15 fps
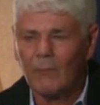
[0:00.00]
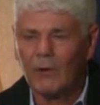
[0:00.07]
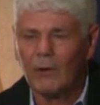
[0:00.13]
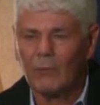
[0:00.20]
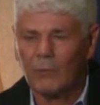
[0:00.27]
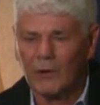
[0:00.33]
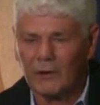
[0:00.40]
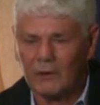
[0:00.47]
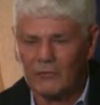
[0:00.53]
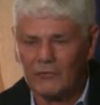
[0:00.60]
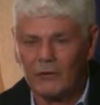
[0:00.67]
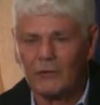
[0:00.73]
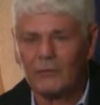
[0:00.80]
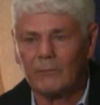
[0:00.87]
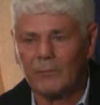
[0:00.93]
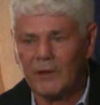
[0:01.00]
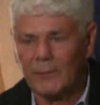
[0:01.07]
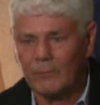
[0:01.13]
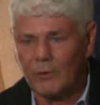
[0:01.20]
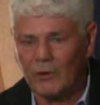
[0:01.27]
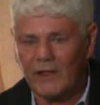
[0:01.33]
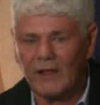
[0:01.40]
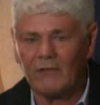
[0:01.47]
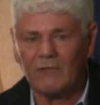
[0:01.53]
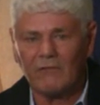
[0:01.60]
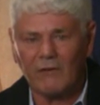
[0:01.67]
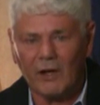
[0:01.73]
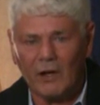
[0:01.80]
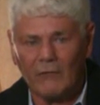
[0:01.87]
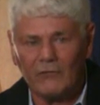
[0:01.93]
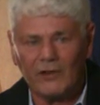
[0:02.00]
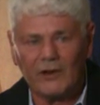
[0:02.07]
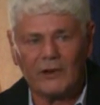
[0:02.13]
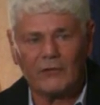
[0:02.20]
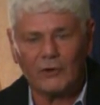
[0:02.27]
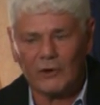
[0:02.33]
But when certain people get involved in it,